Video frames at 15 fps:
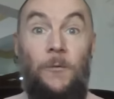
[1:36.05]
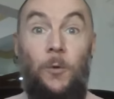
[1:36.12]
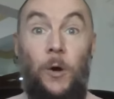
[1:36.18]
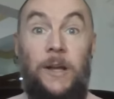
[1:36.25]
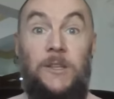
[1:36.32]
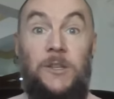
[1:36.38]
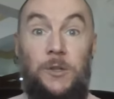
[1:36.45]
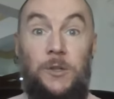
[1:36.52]

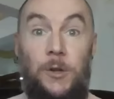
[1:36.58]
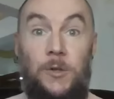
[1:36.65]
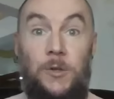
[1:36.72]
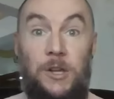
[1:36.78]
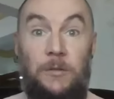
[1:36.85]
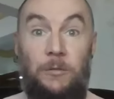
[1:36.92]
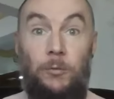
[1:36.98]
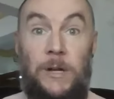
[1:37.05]
for
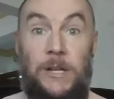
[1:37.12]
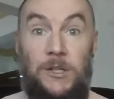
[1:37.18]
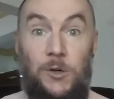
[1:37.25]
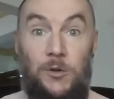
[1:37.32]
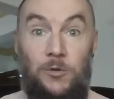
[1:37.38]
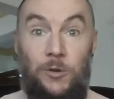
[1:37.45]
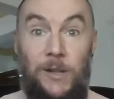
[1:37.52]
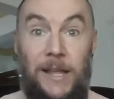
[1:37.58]
exclusive
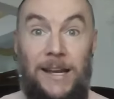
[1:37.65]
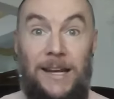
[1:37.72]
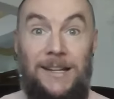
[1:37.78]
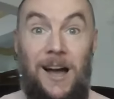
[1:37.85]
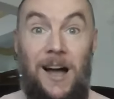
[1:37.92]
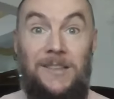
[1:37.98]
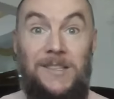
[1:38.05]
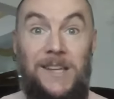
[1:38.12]
research
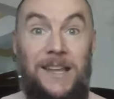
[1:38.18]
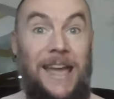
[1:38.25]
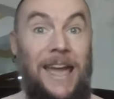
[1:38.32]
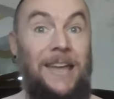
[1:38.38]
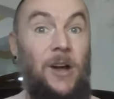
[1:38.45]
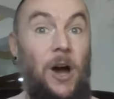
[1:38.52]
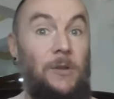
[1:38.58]
related content and